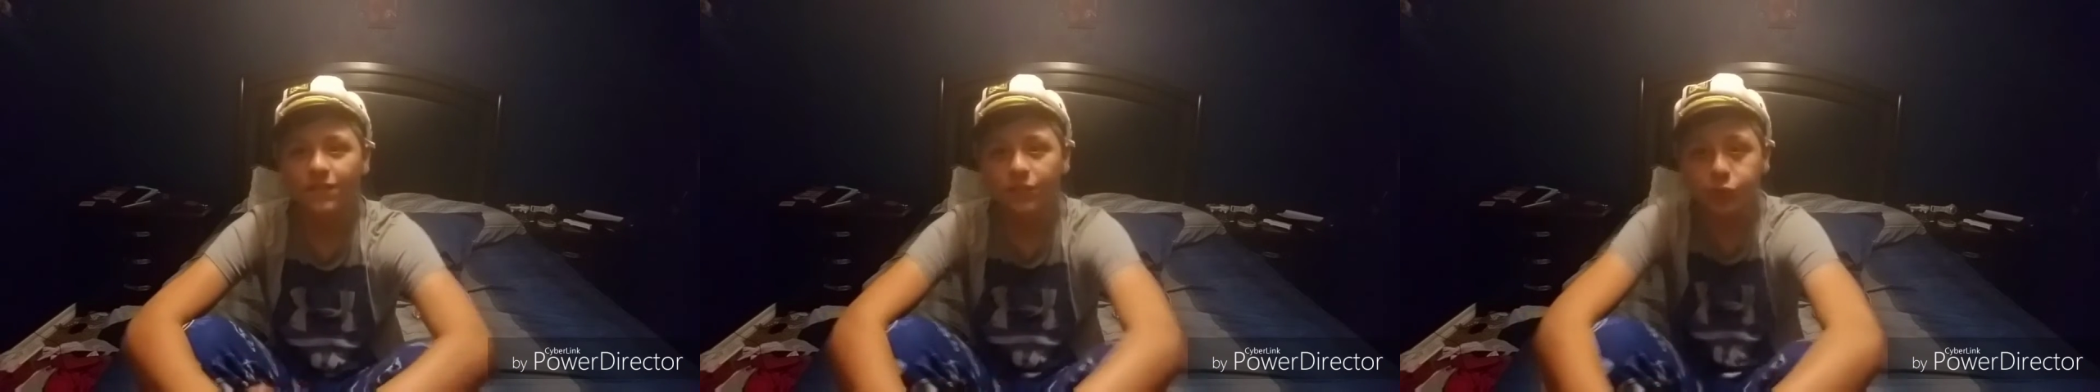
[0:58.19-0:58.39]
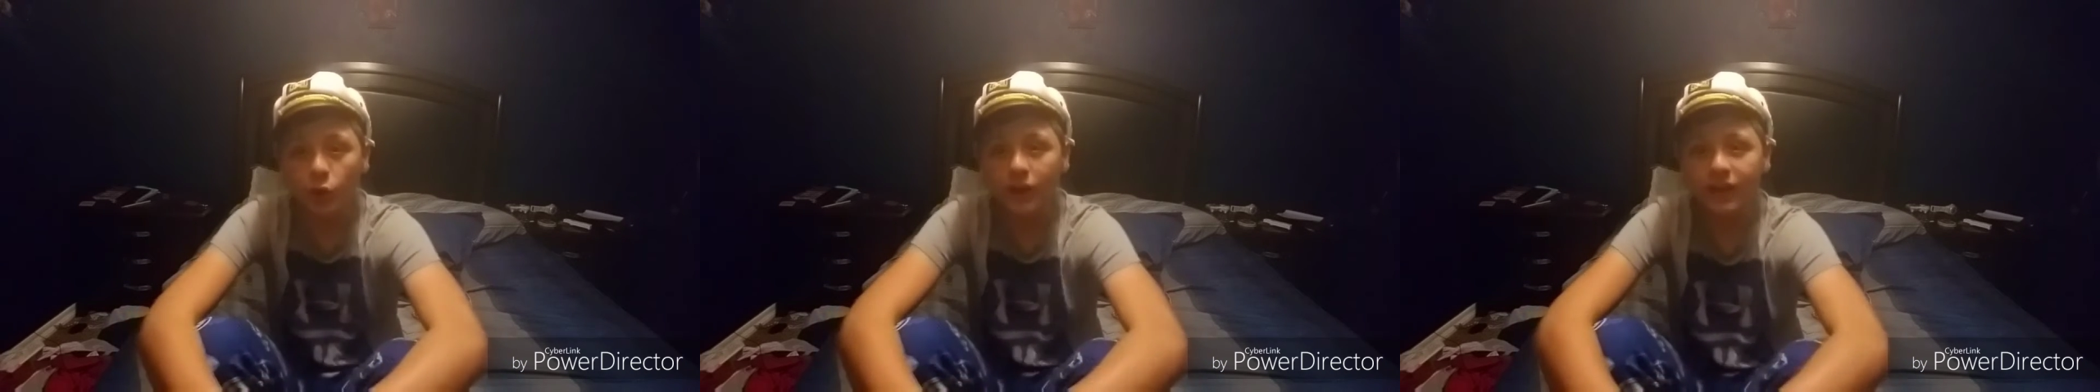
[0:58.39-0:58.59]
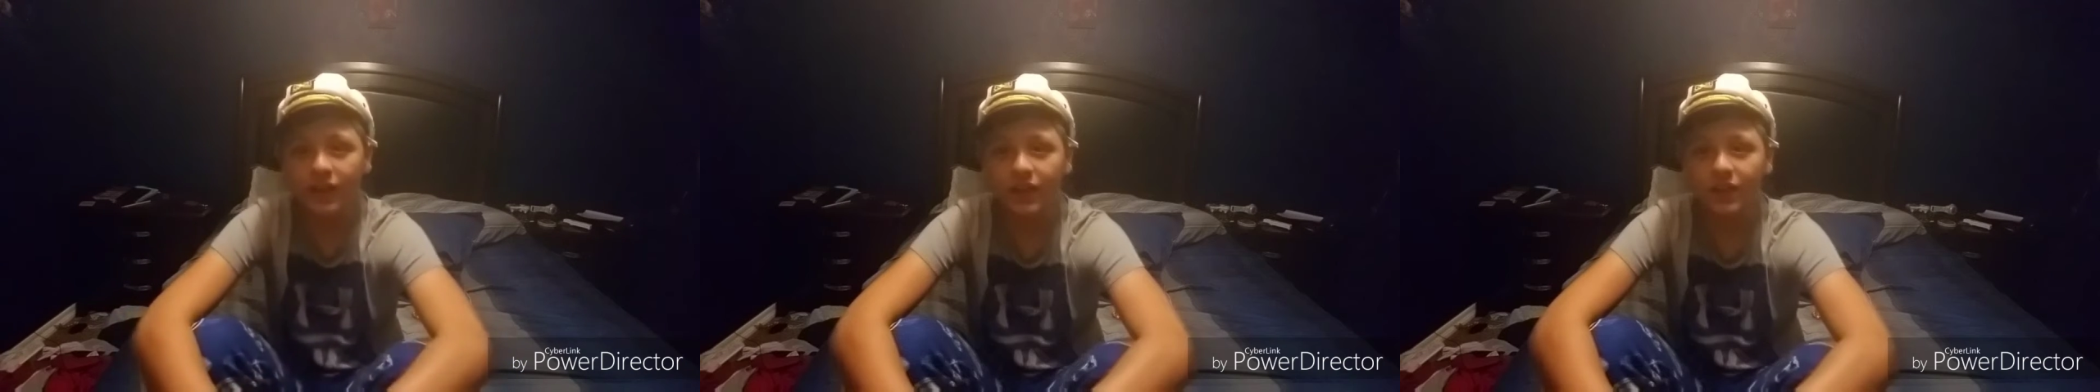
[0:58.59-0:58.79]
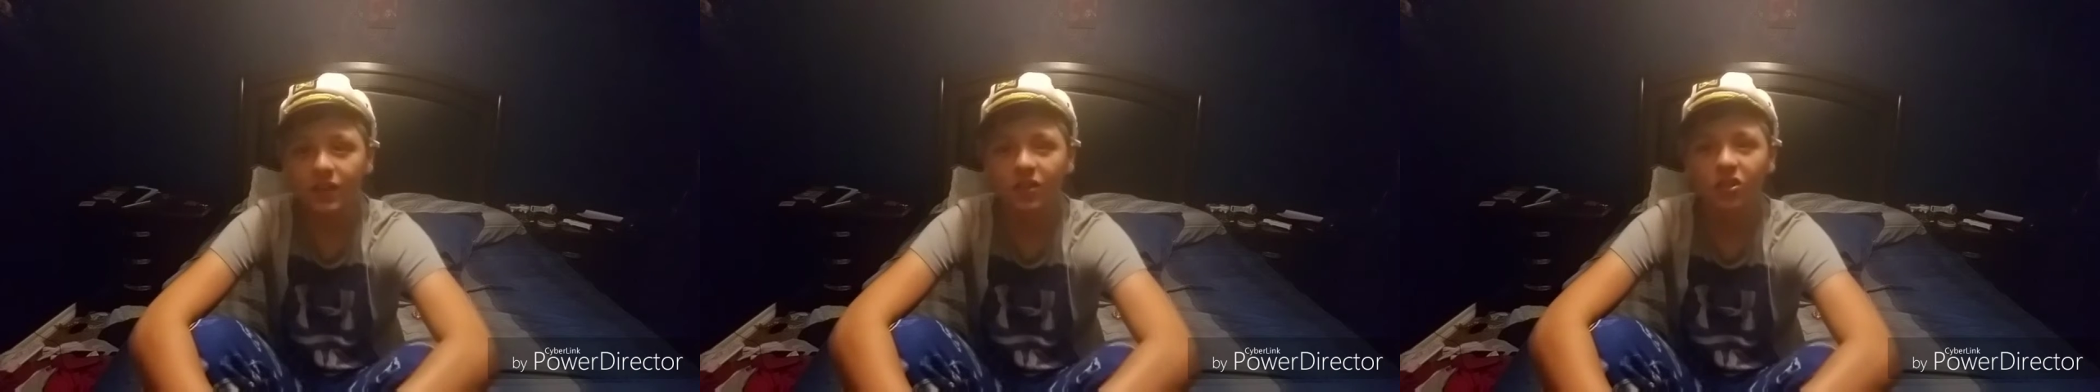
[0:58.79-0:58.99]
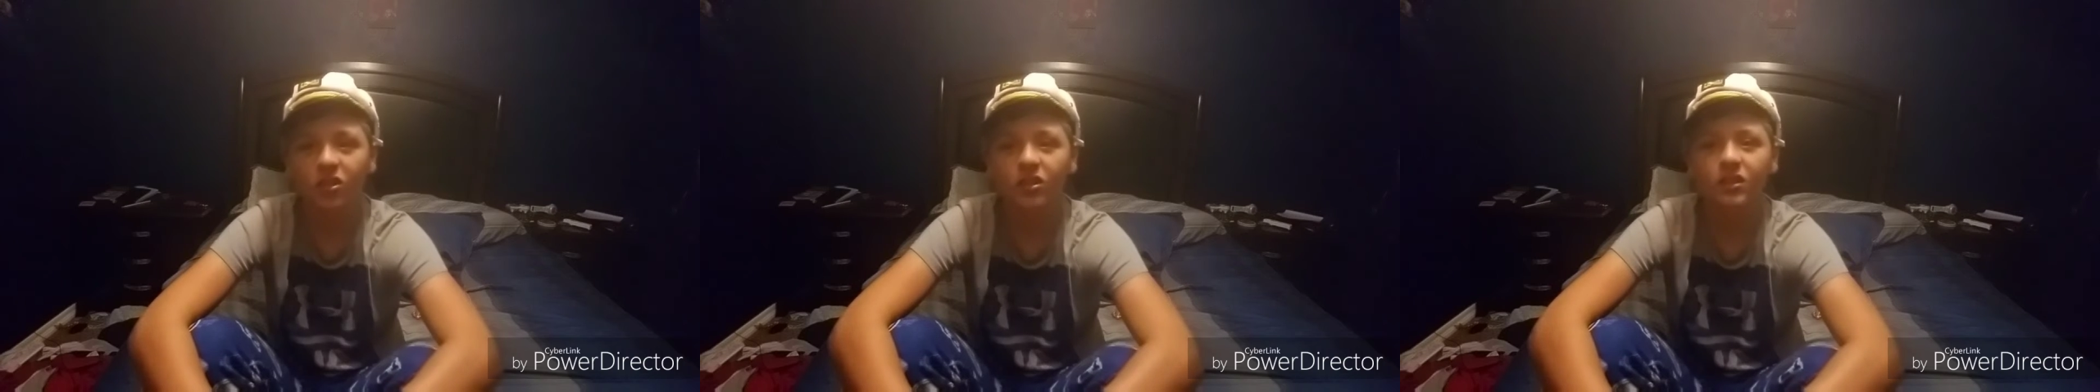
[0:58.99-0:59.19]

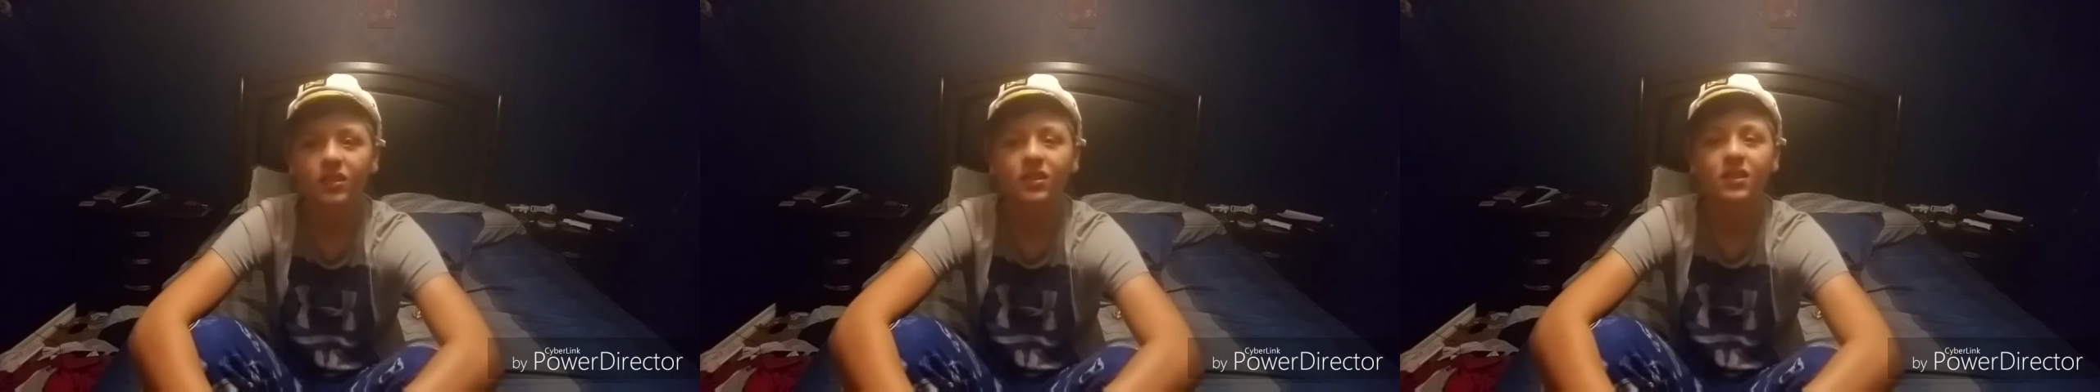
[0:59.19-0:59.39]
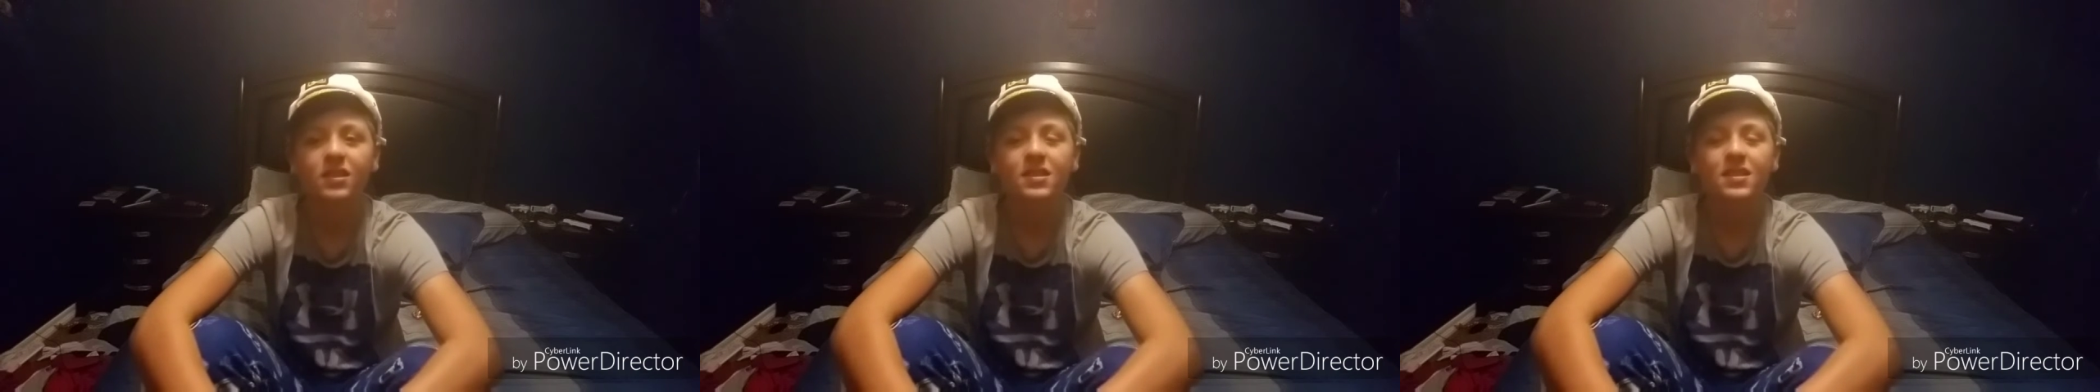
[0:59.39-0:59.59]
freaking.